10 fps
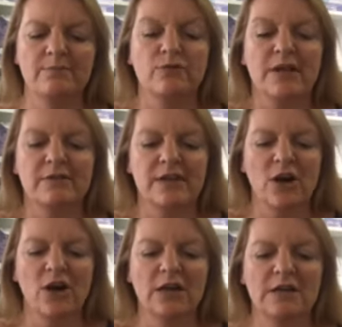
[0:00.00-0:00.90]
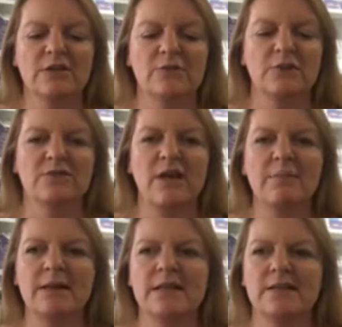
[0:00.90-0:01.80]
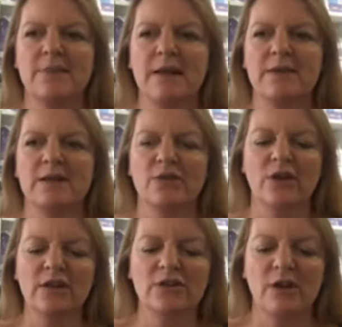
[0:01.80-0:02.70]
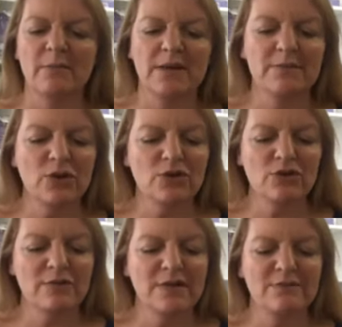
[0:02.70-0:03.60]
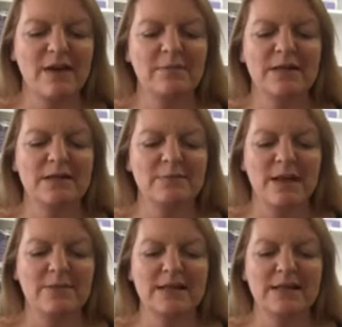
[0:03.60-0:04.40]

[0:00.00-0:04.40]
brother in Ireland was wrapping his baby at night time, but I'm not sure if he's wrapping his baby